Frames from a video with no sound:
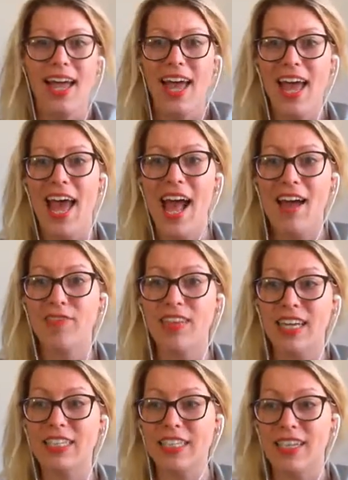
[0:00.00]
Have
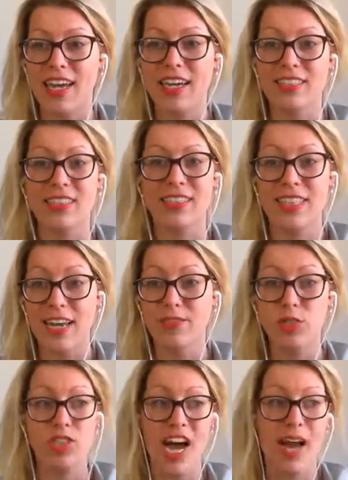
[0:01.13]
these things saved
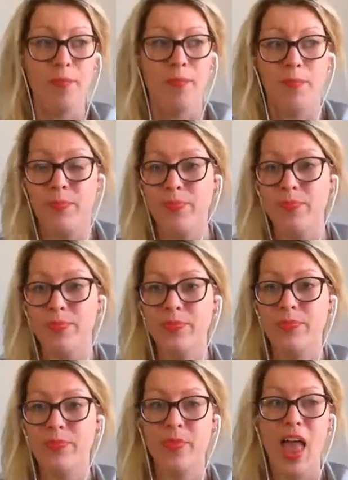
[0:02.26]
you time?
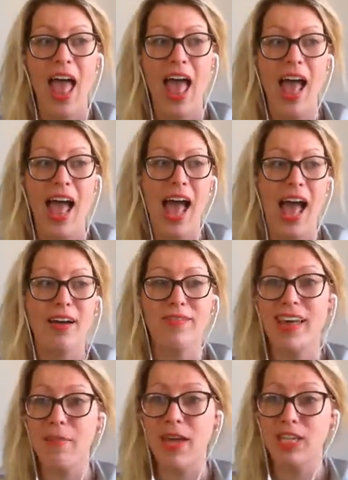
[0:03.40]
Have
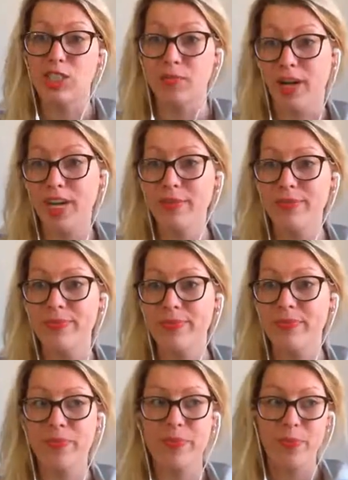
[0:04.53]
they made you money?
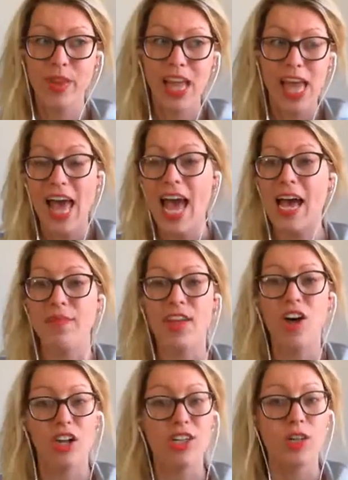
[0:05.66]
Have they
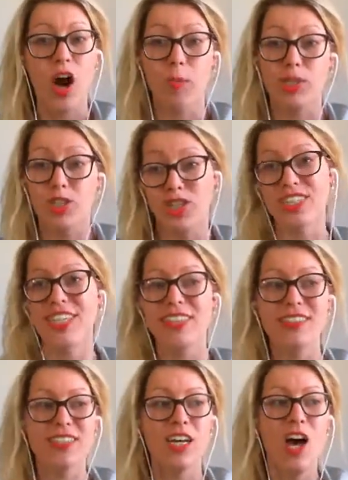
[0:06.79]
gotten you
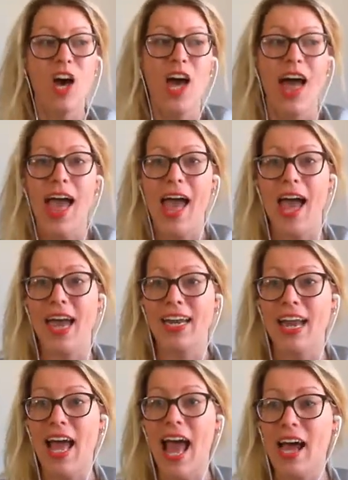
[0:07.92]
opportunities? And
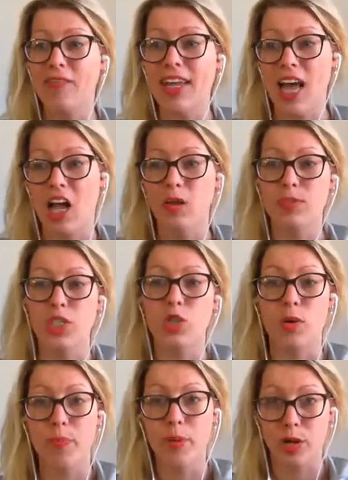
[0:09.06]
have they helped in
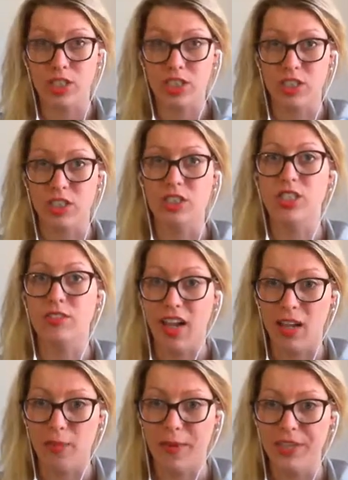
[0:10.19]
your personal
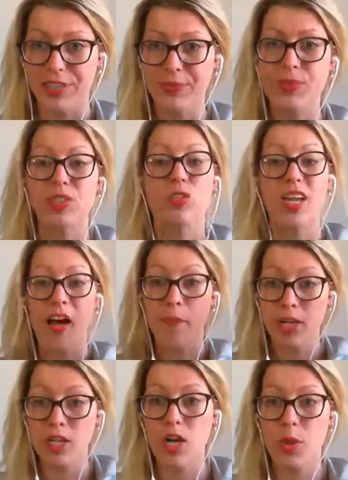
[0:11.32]
development? So now I'm
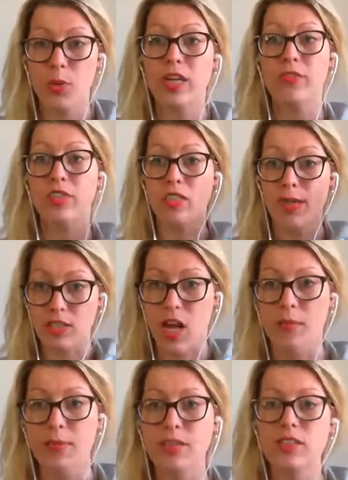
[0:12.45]
going to go through and give you some
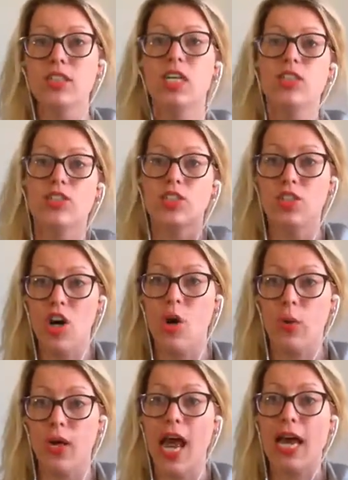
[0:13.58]
examples so you know
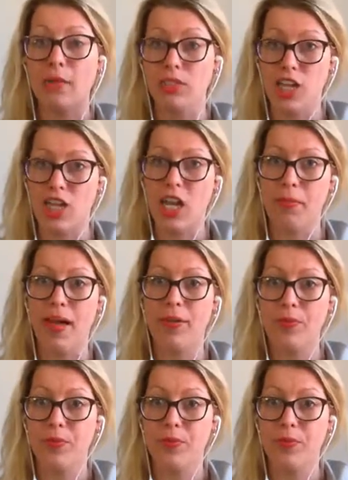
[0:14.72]
what I'm talking about